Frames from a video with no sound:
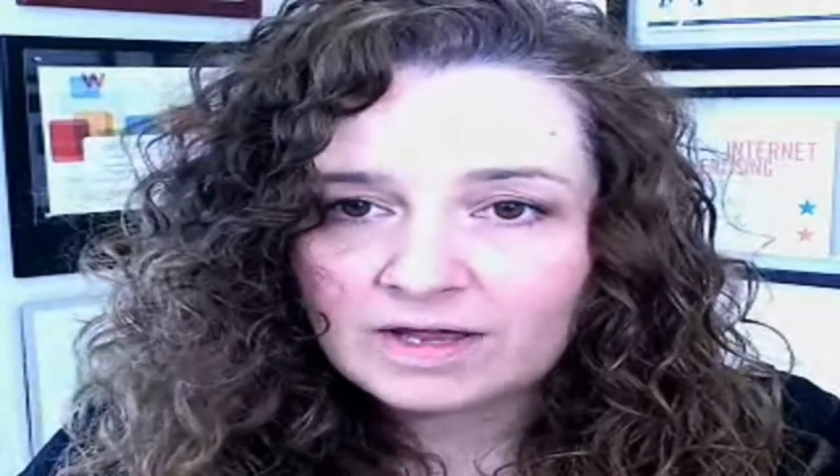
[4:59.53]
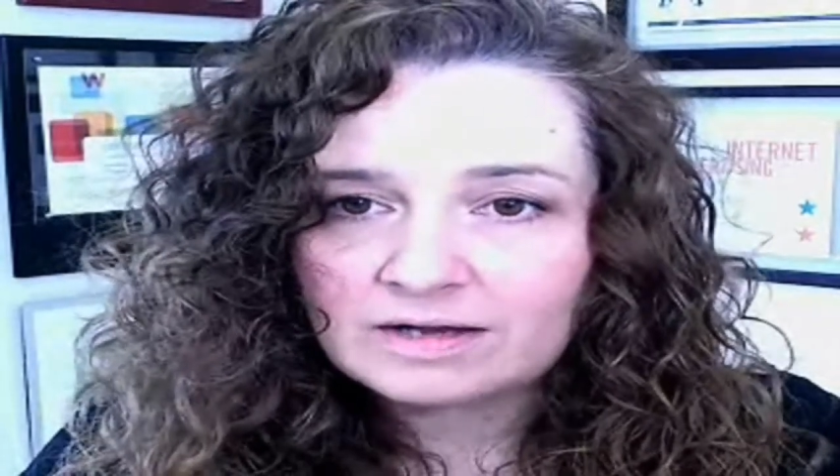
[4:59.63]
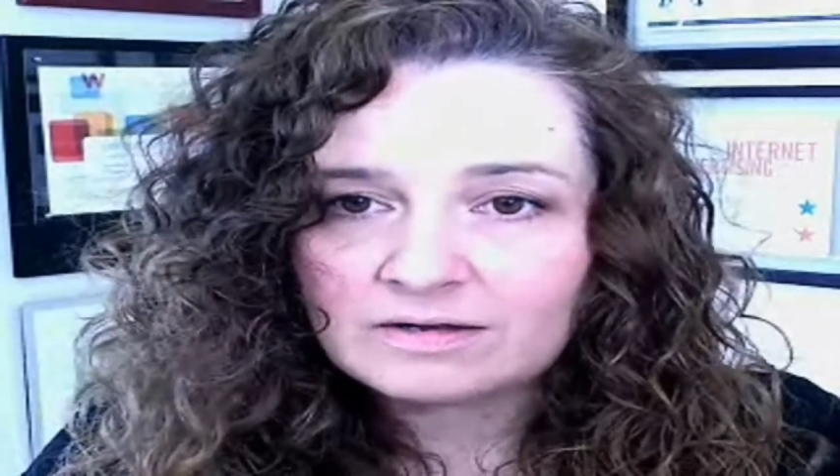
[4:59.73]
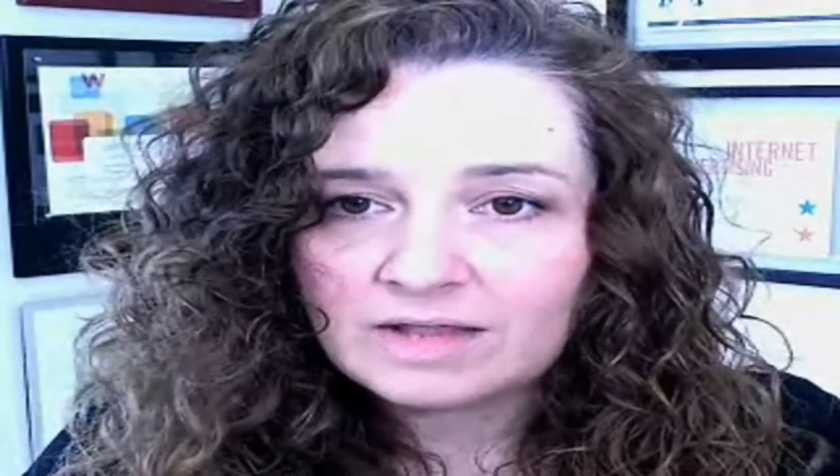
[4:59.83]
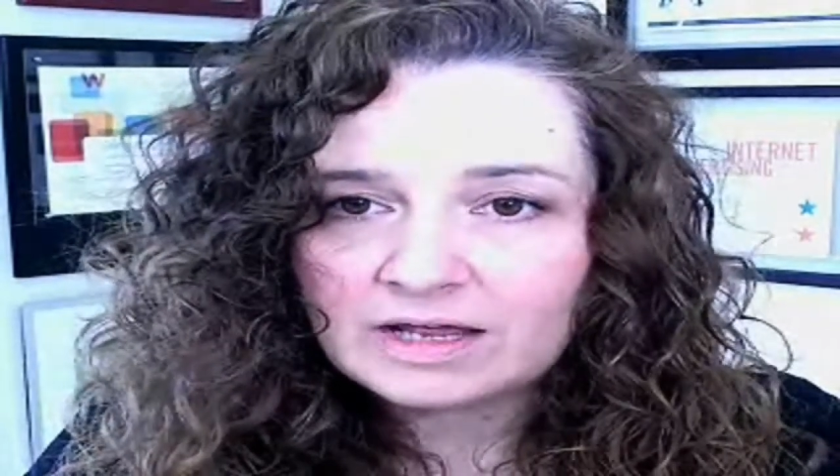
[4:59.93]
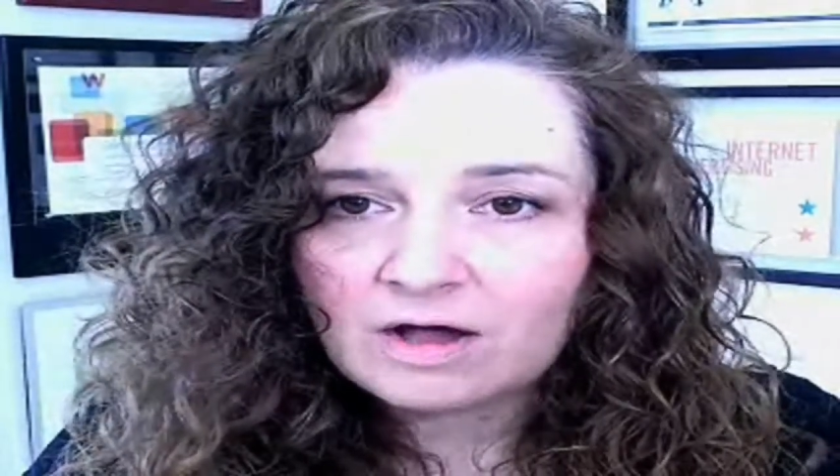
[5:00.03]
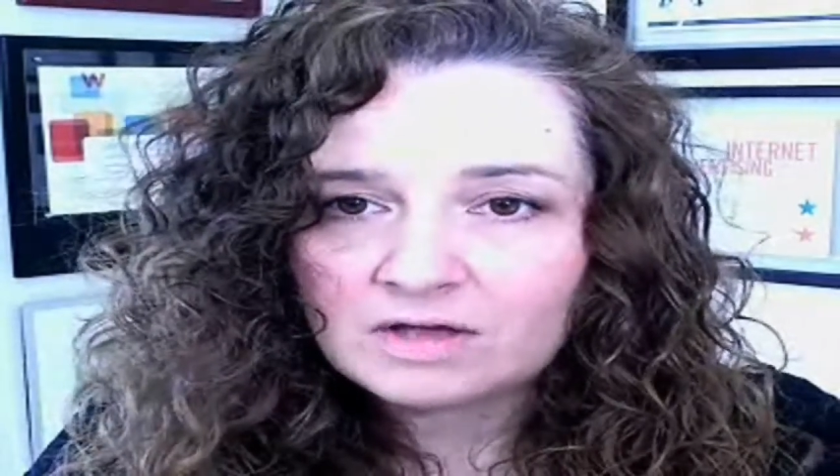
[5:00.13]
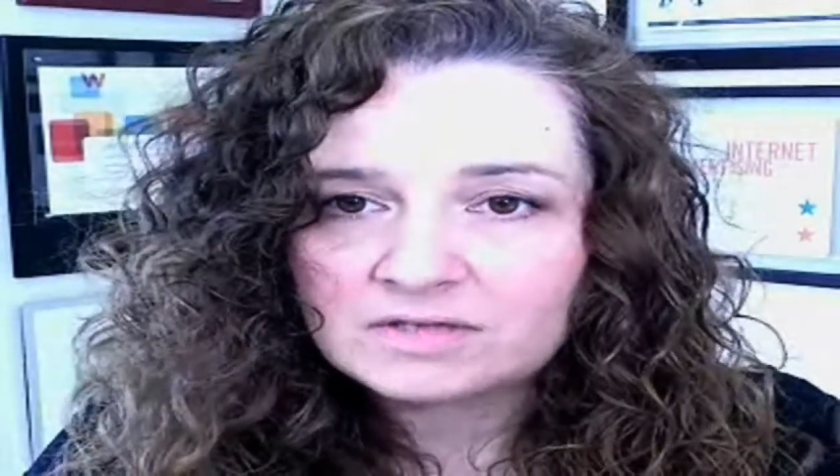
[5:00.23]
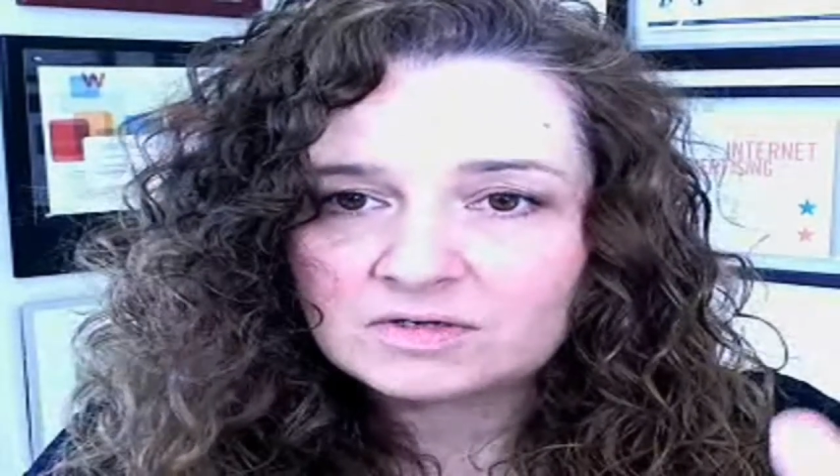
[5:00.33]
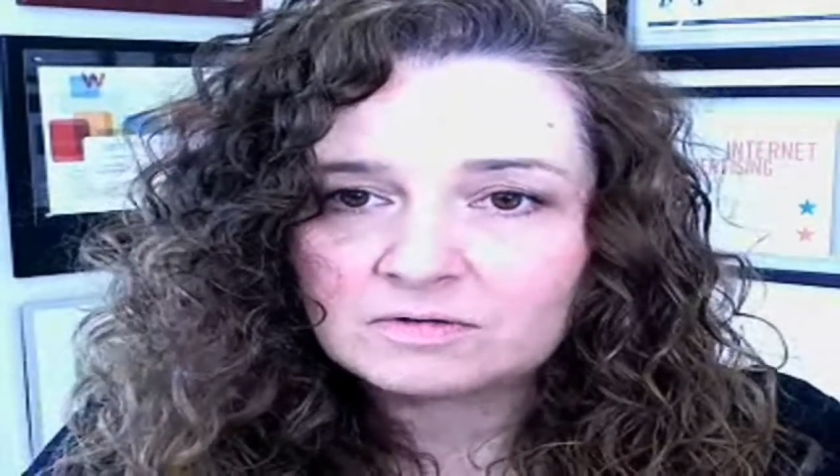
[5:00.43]
and they
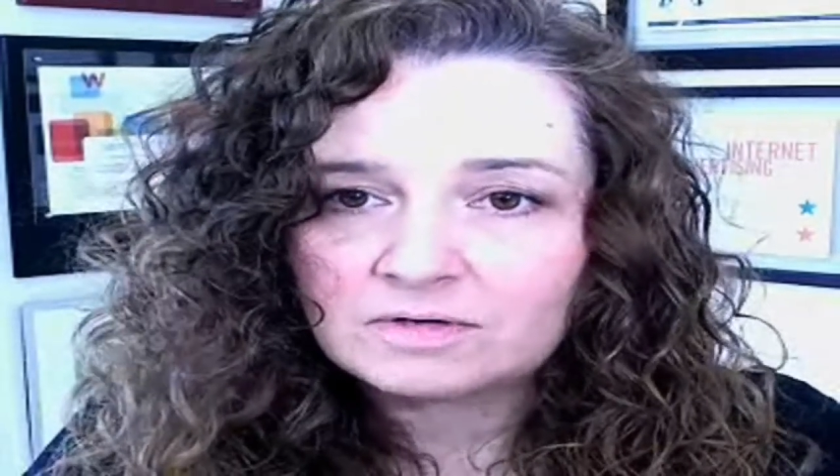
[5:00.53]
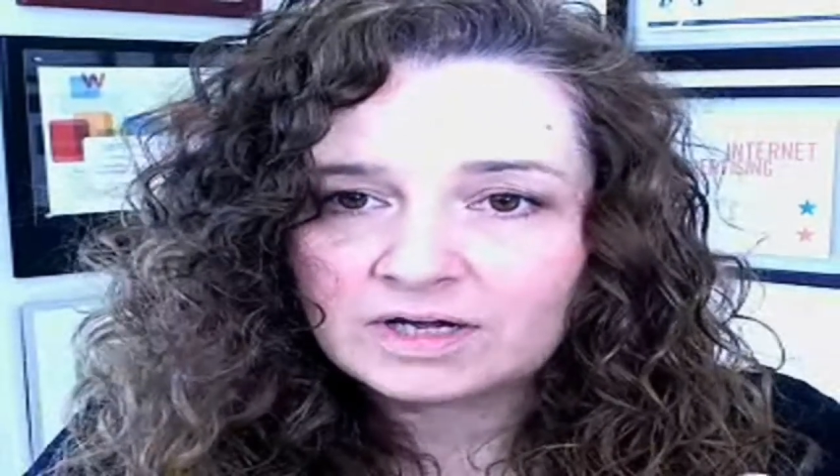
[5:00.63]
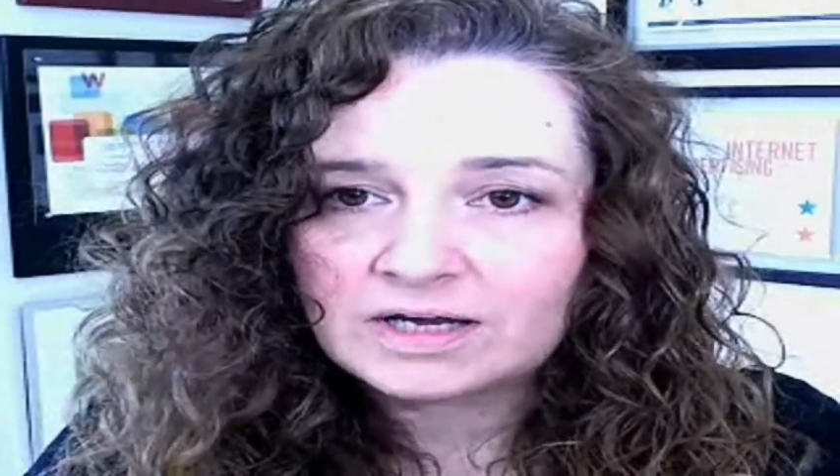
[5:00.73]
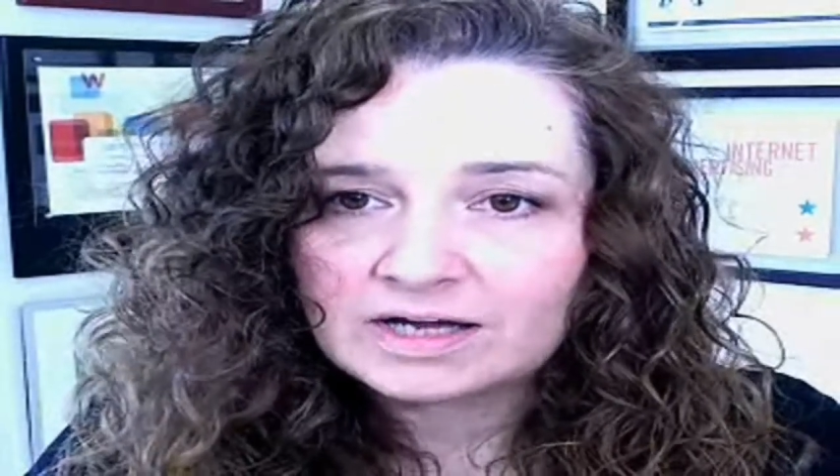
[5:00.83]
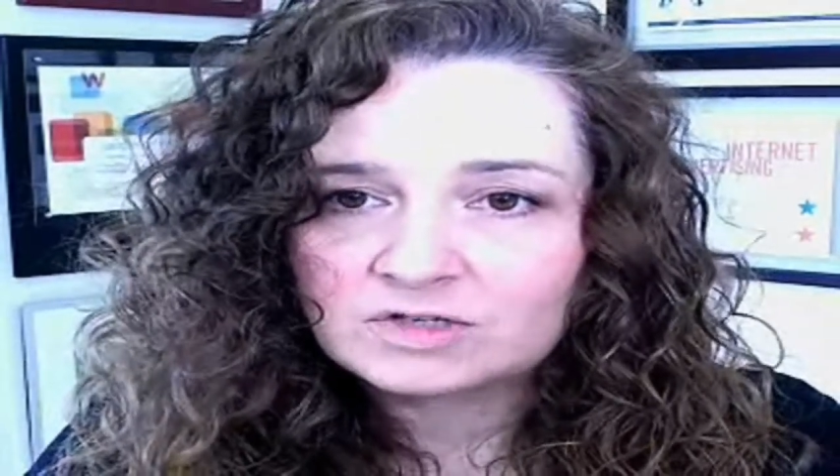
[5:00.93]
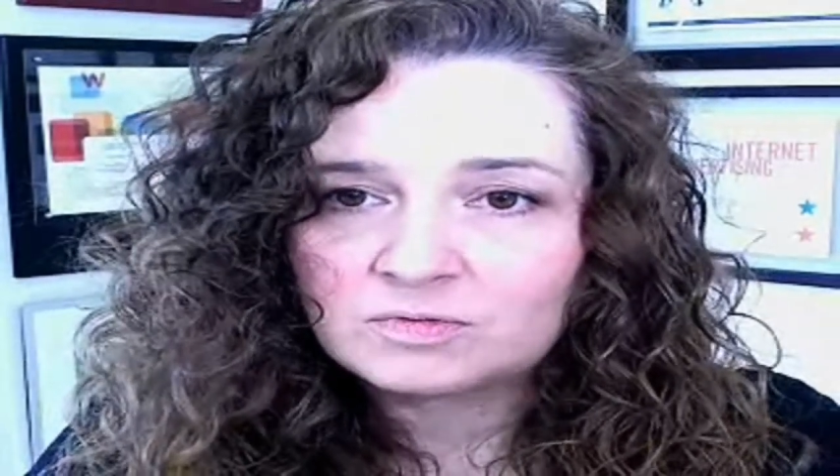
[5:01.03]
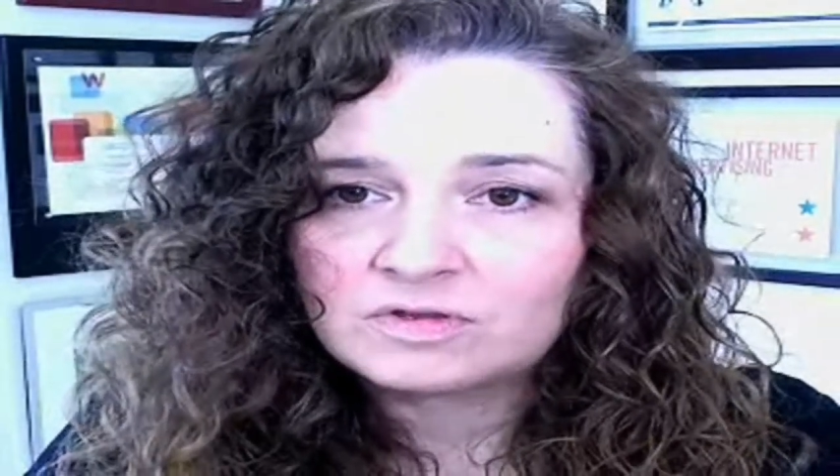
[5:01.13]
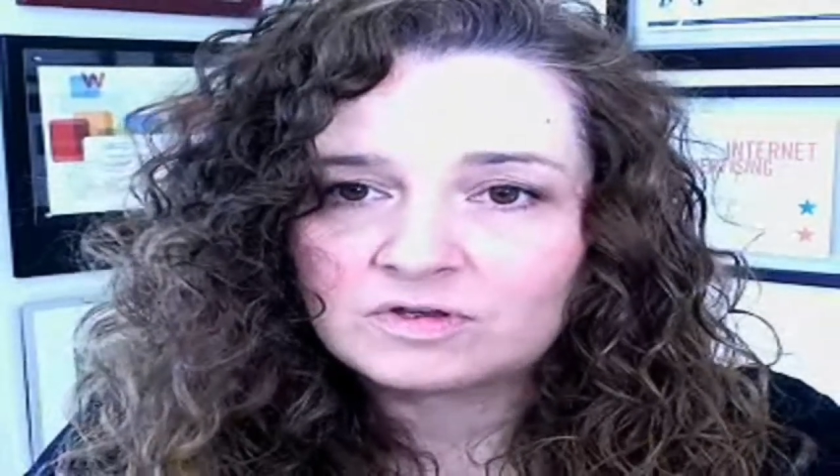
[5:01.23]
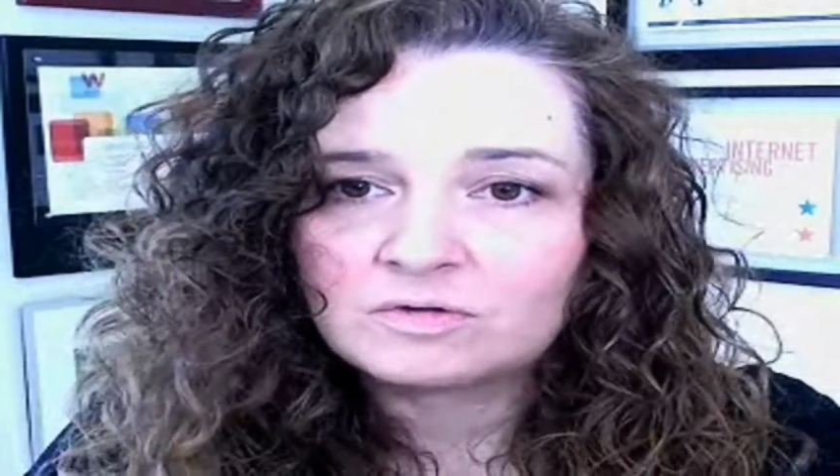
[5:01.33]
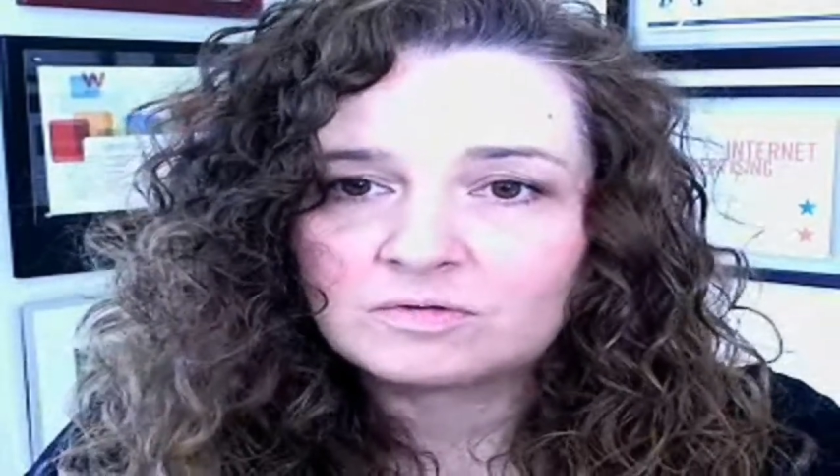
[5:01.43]
also connect
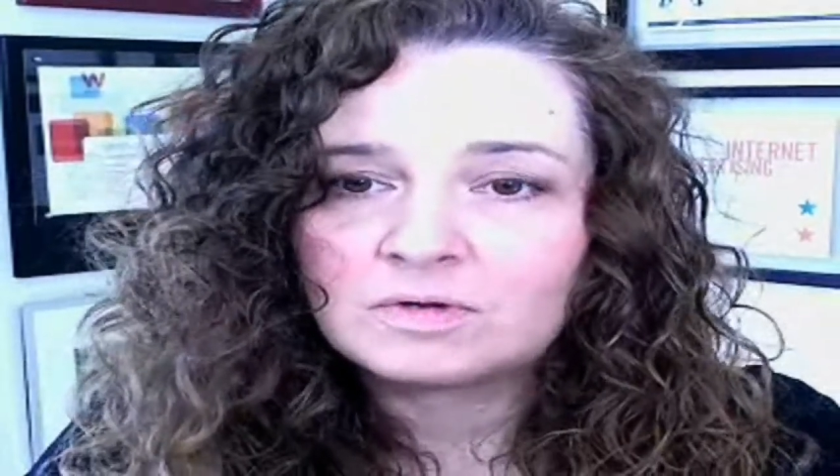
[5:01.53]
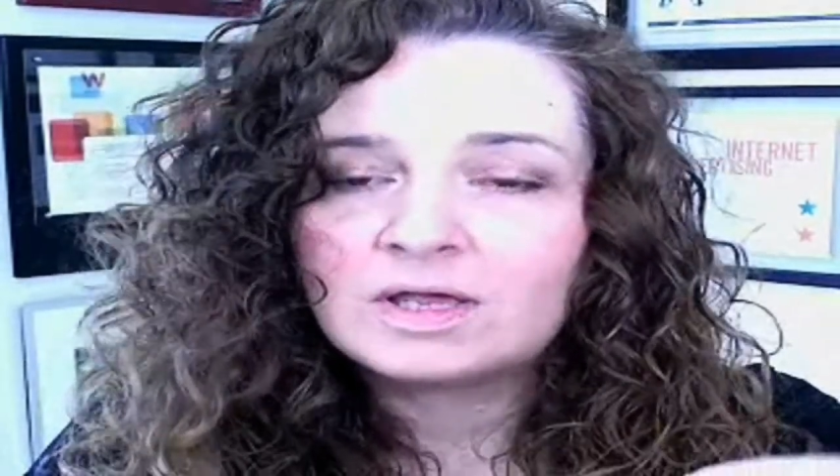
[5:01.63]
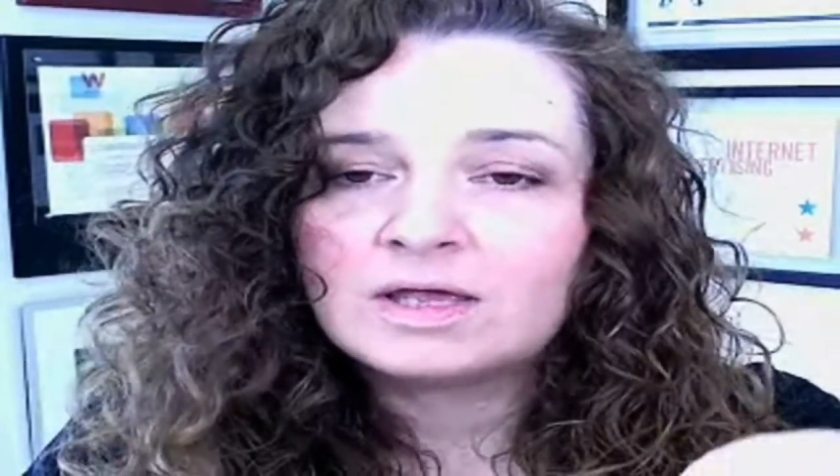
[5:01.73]
with you.